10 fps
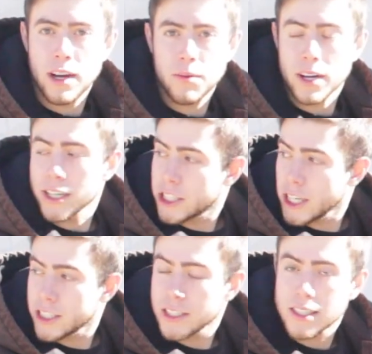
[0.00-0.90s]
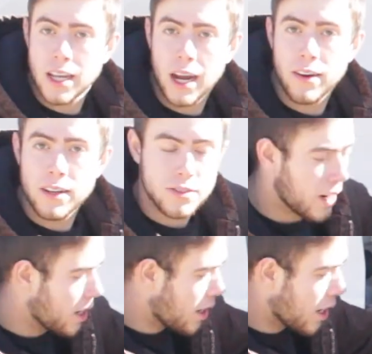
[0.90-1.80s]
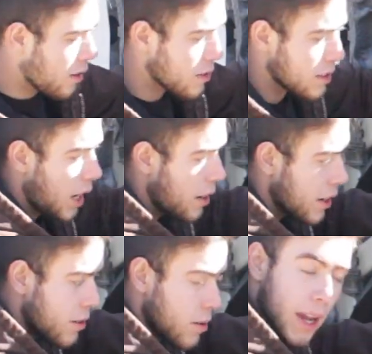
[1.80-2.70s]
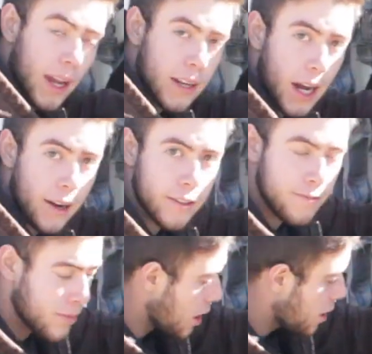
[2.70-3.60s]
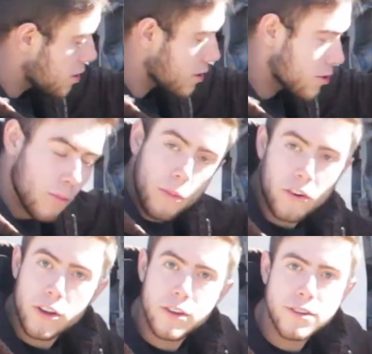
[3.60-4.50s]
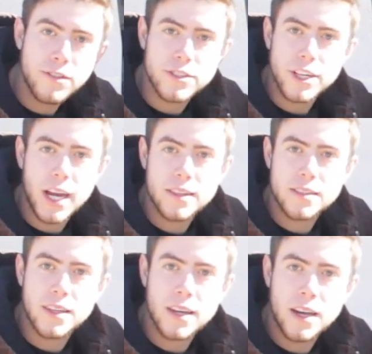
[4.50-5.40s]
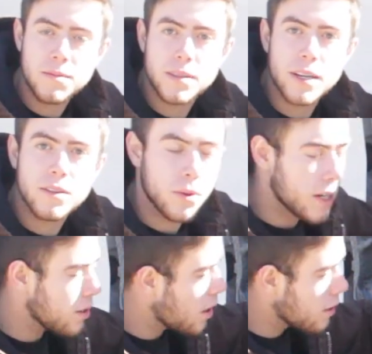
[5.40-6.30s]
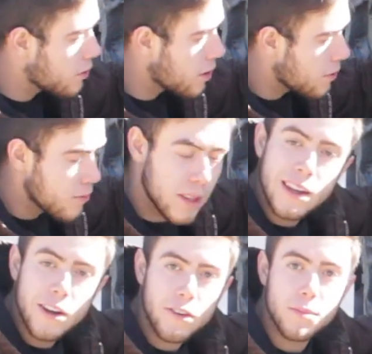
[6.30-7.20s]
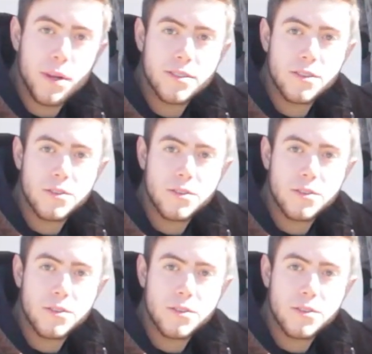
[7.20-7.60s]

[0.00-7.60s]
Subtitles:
ahead, we're going to change these tie rods right on out, the inner and outer. So let's further ado, let's jack this thing up, take the wheel off, and replace those